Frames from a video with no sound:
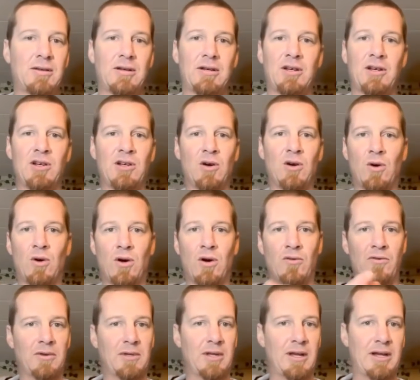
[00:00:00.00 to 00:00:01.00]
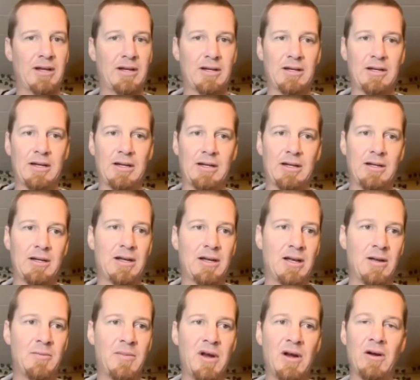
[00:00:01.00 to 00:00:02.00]
I could go over, like,
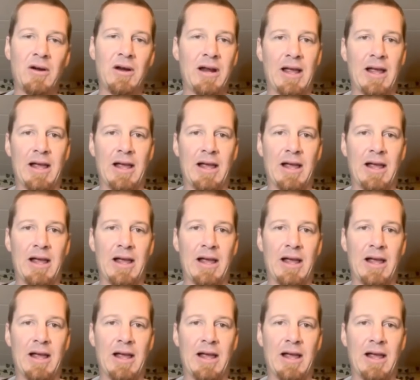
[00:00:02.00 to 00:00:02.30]
a myriad.